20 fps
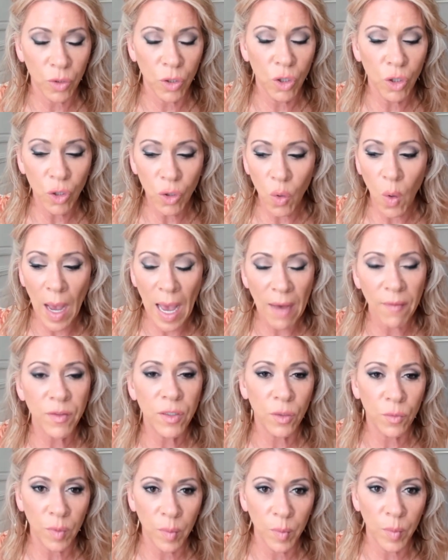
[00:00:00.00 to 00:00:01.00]
You have
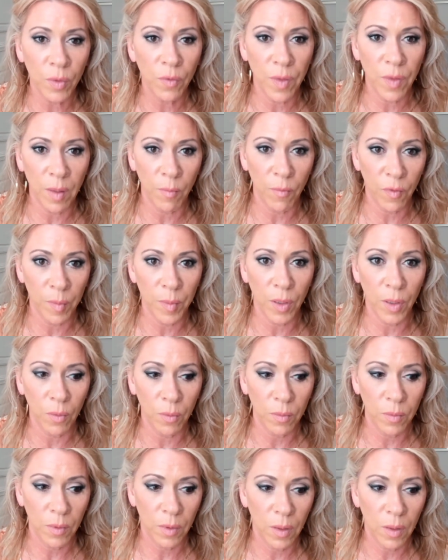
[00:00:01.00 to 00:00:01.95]
to remove them from you.